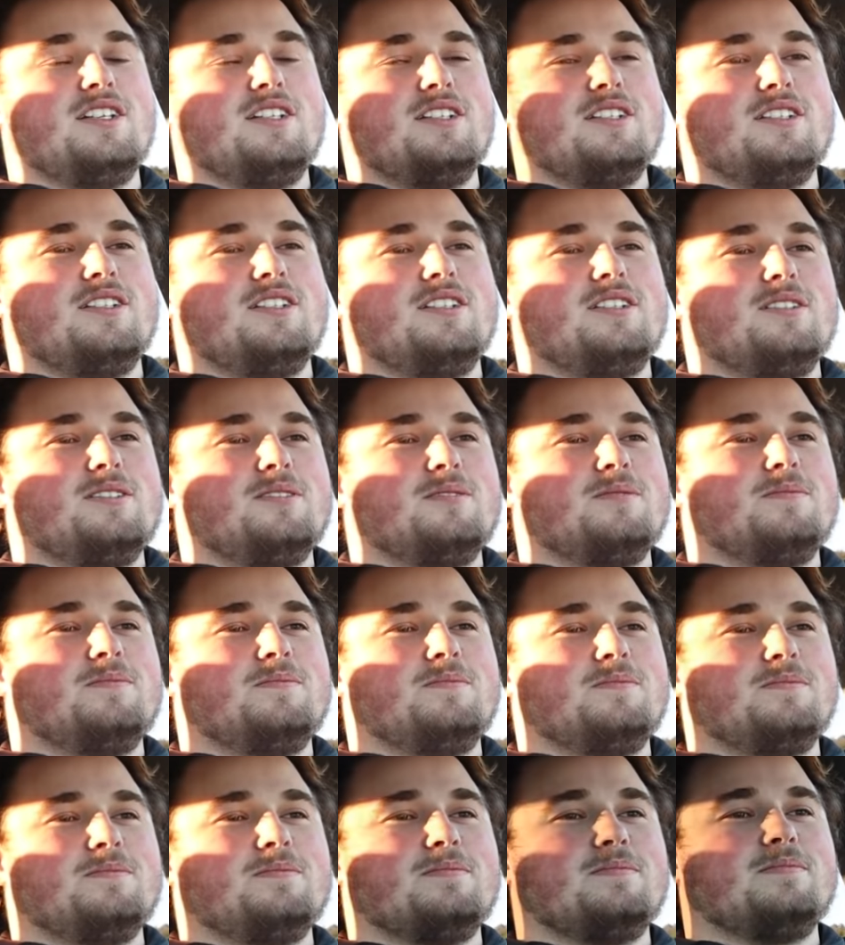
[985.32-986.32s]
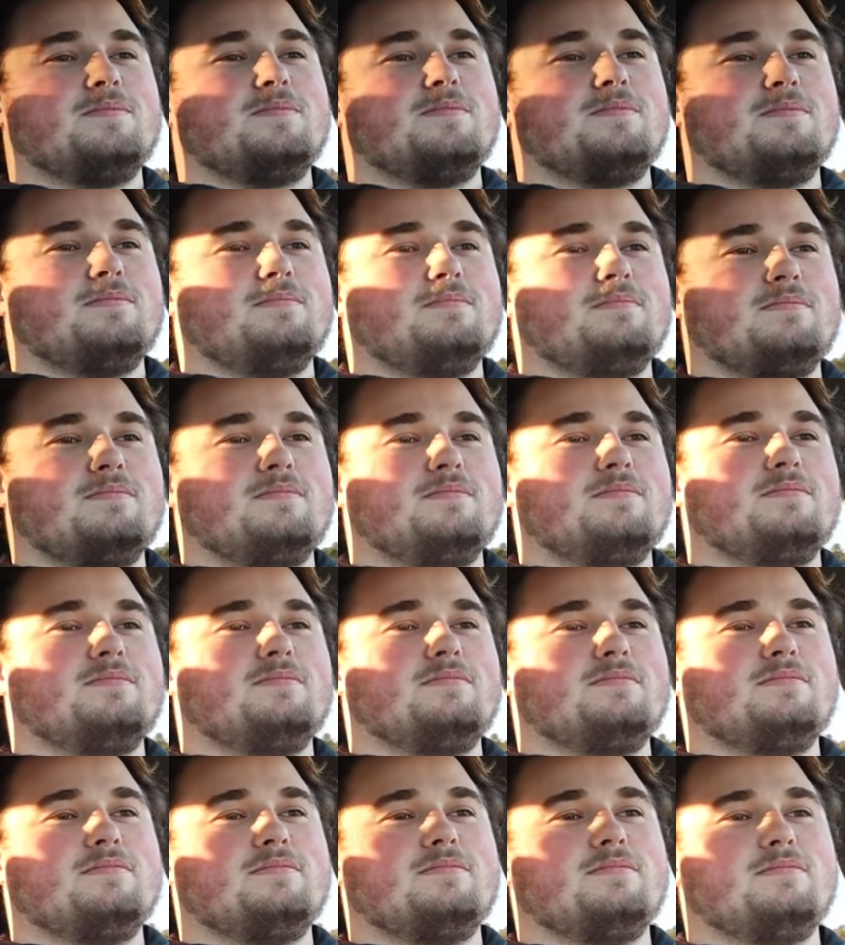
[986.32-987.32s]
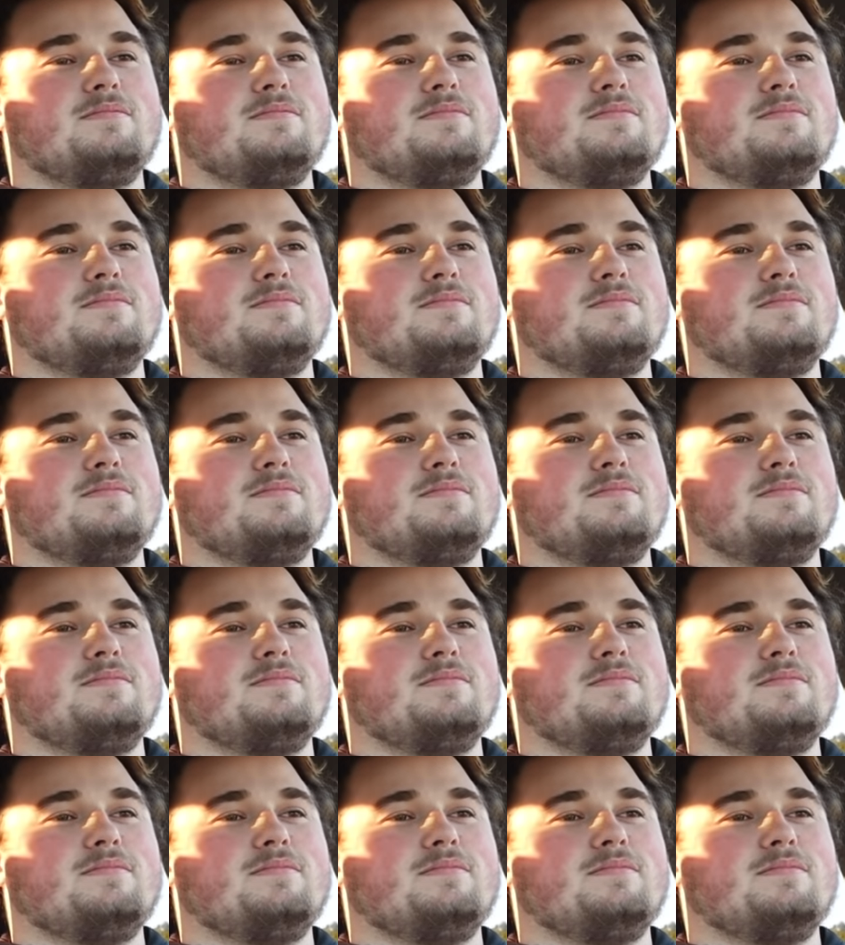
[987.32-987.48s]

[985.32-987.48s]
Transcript: (not speaking)